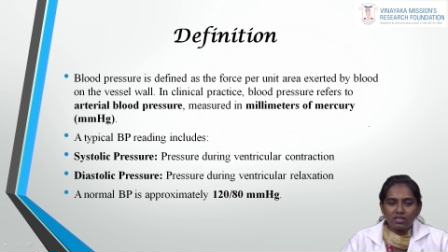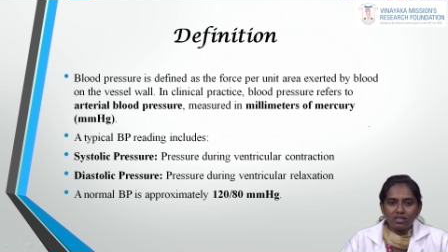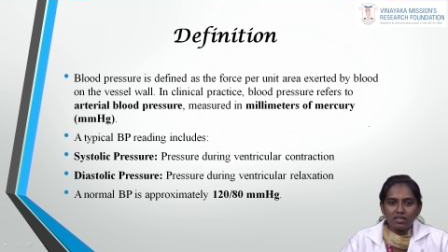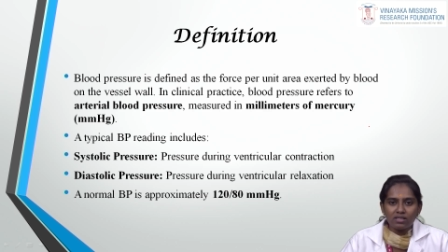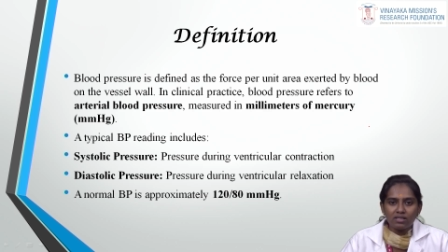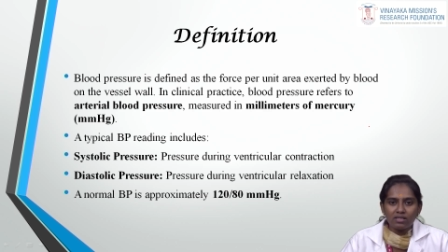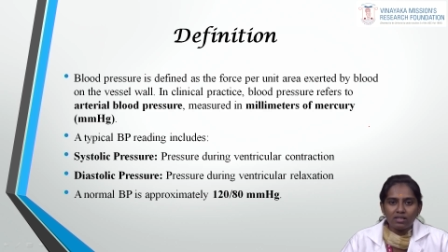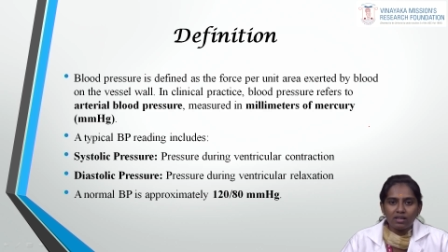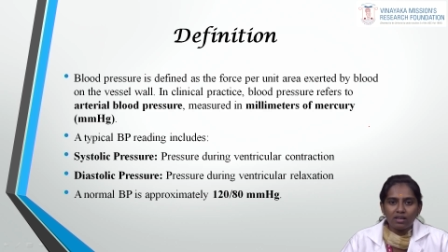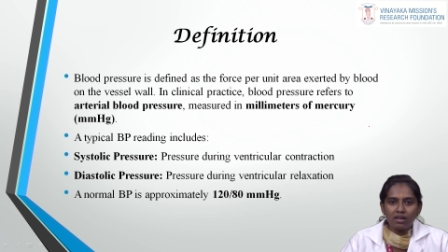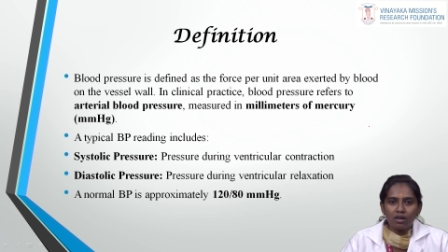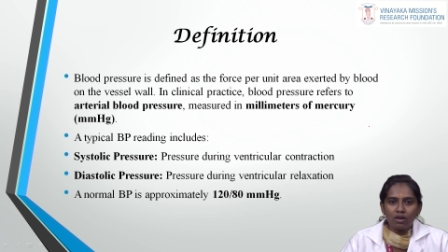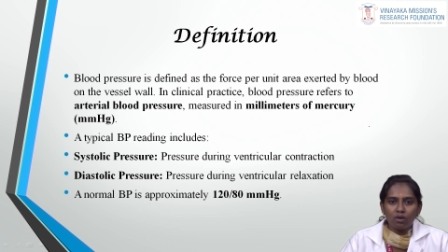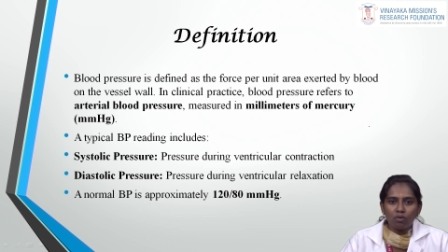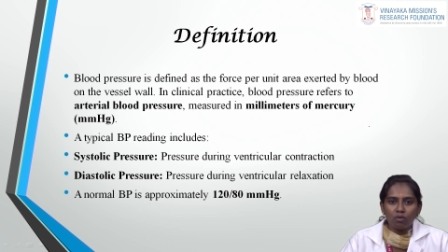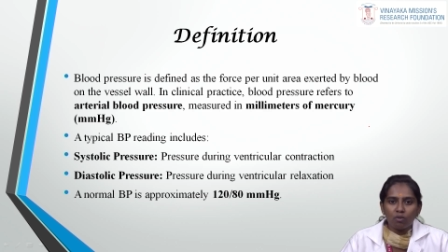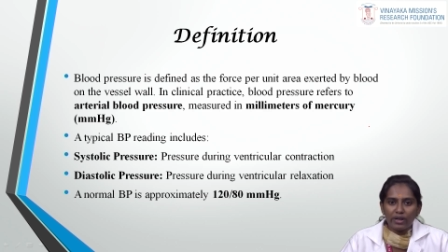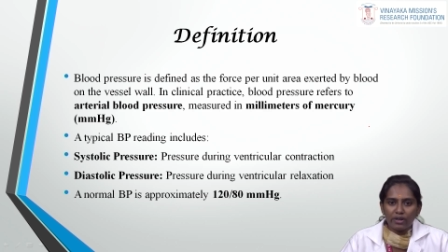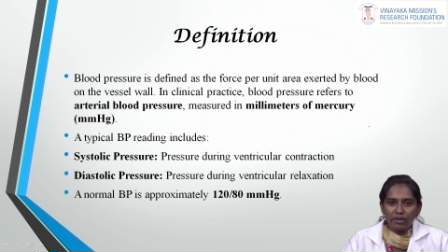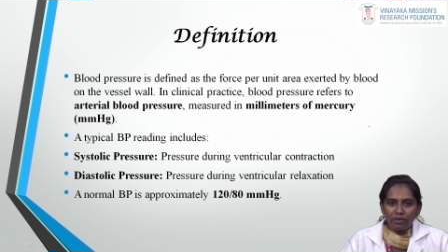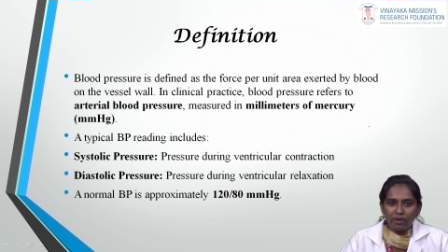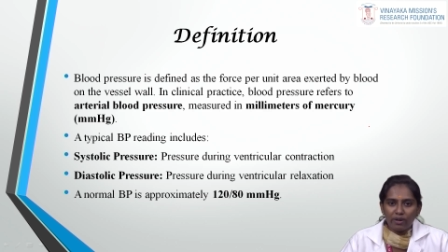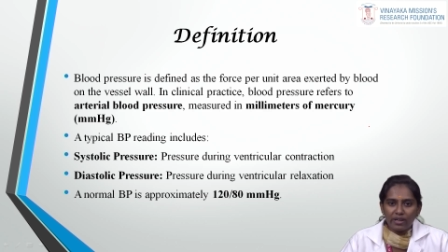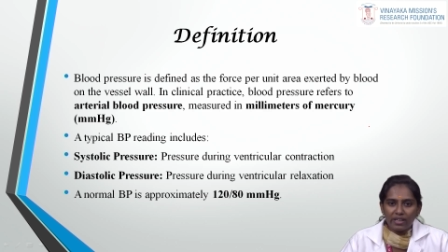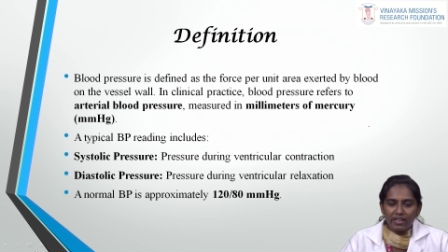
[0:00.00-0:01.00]
is
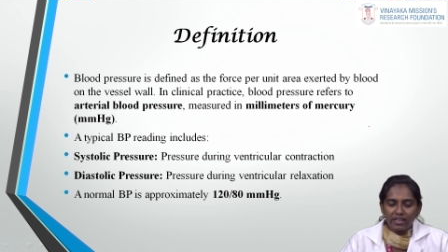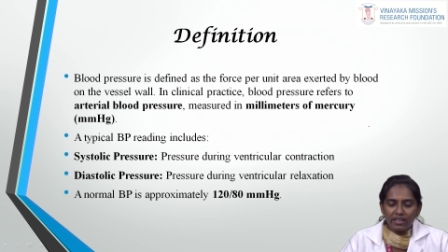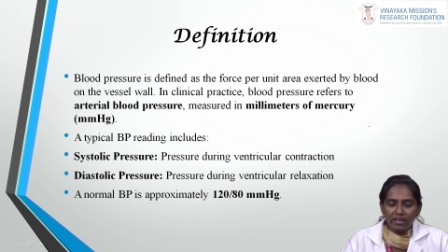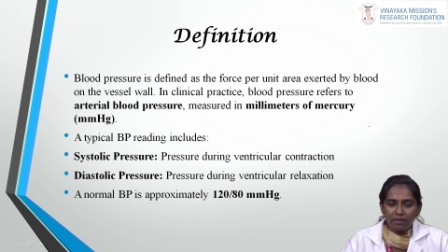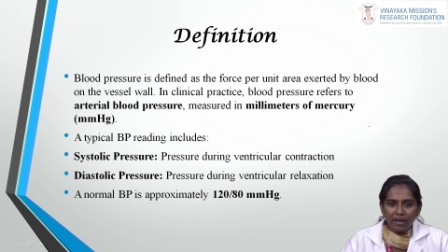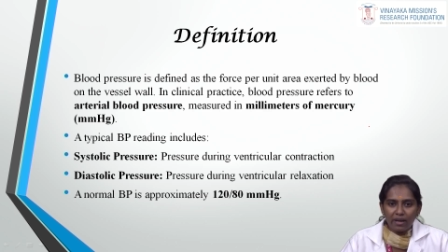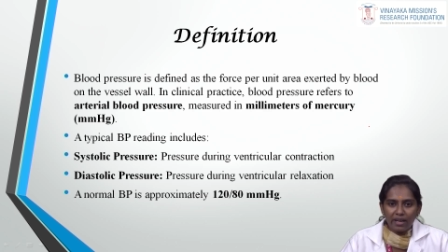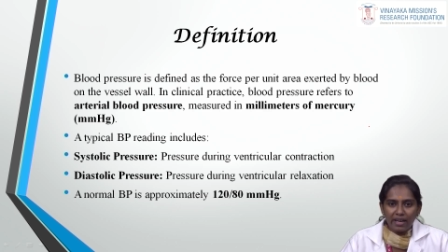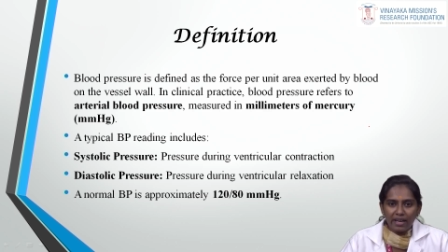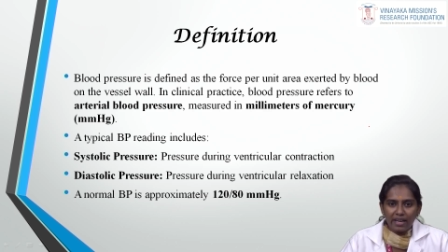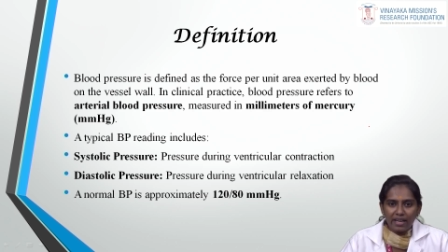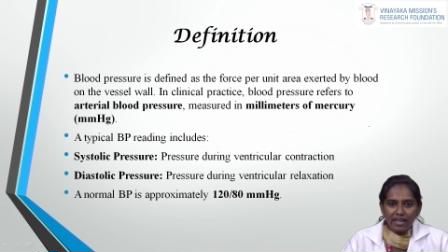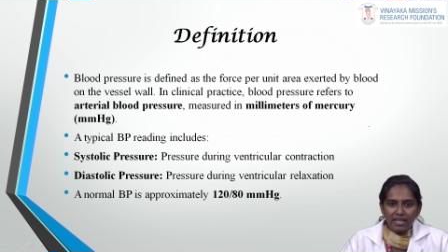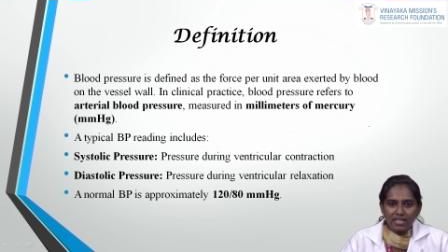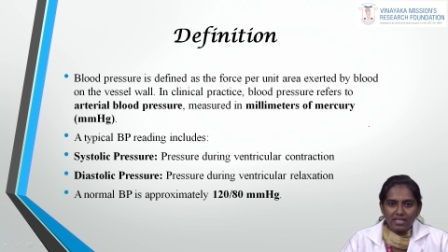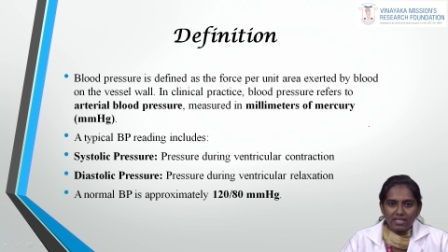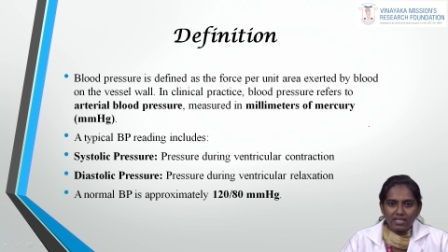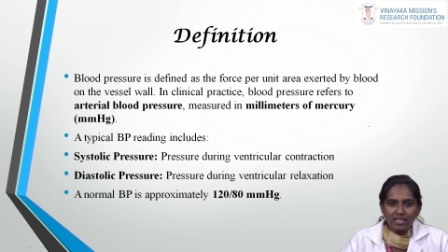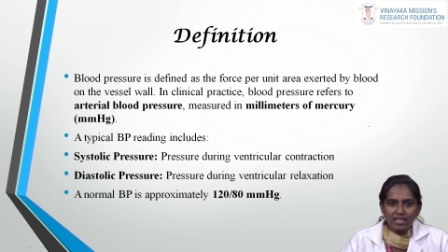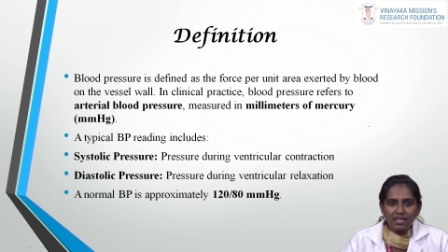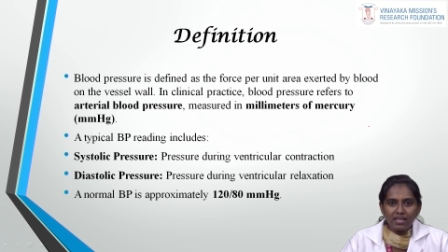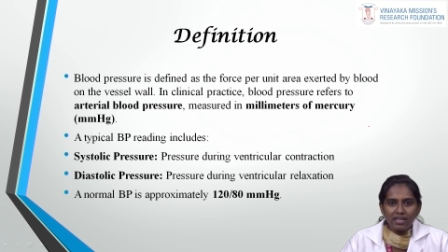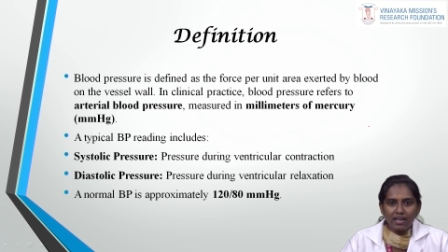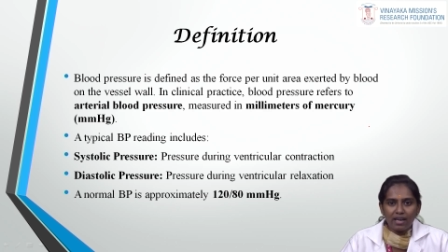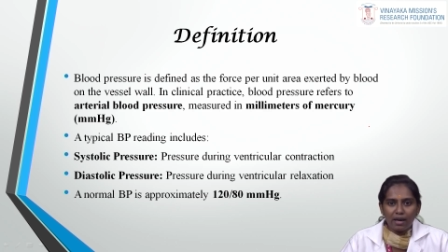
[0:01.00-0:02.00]
120 by 80